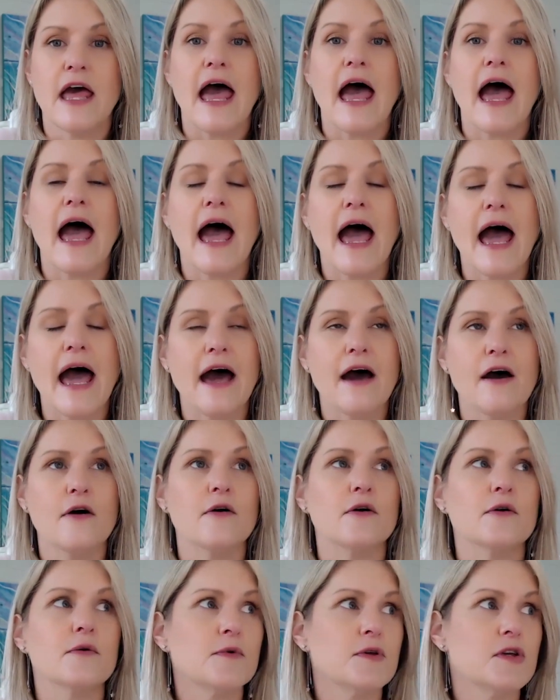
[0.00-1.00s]

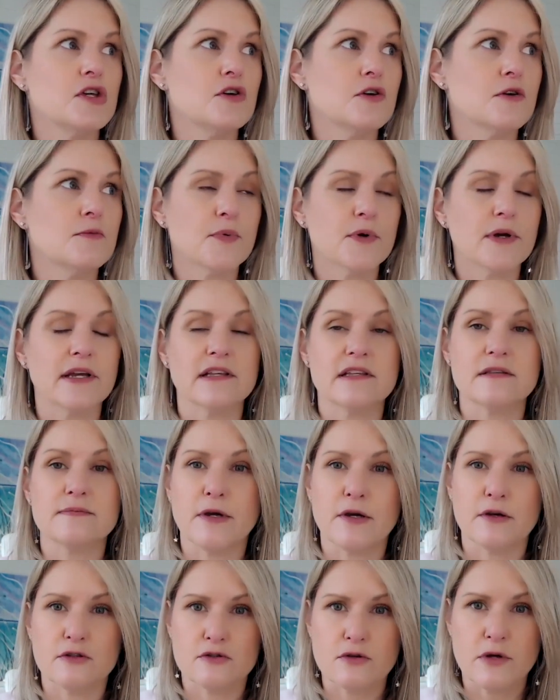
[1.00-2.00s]
how you bring
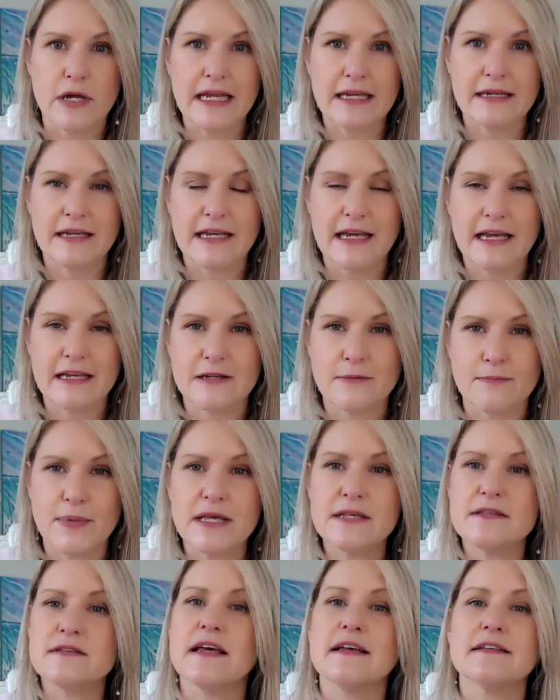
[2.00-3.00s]
spirituality into
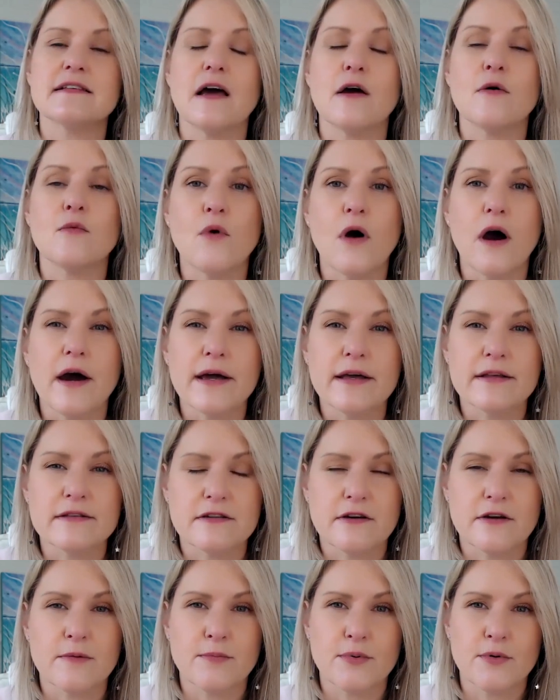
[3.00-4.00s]
business and why it's
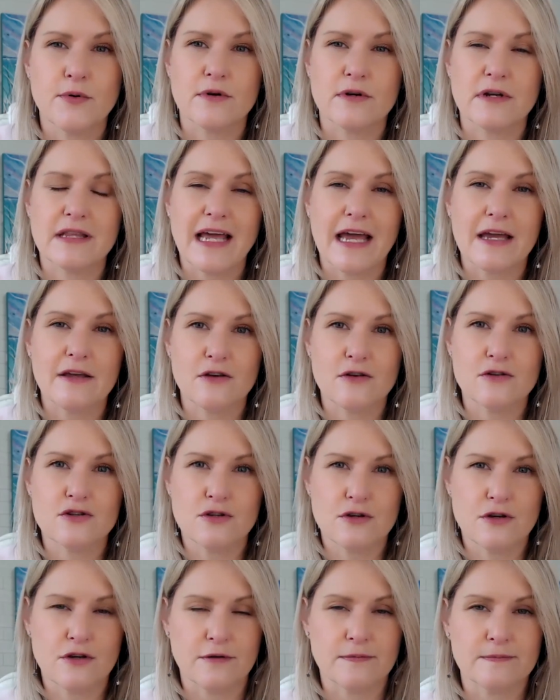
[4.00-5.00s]
so important that you
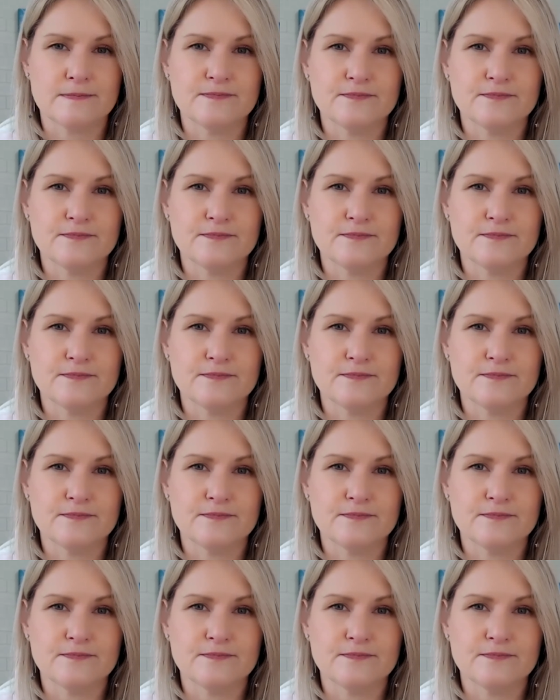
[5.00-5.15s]
do.